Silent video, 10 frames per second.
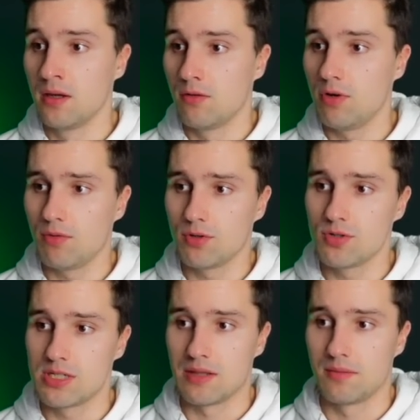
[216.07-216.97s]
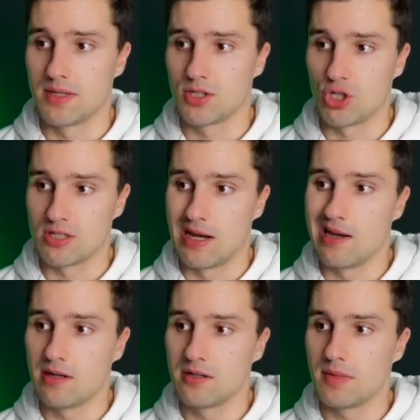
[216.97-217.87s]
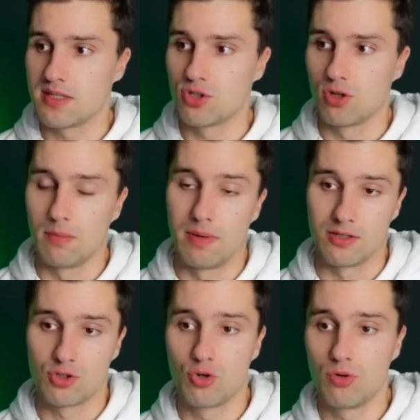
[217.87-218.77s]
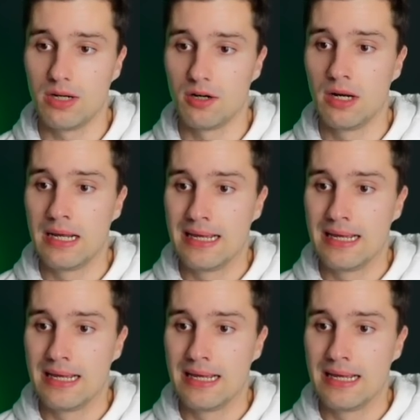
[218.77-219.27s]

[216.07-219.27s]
we want to send the message as a highlighted message, so you pass true here,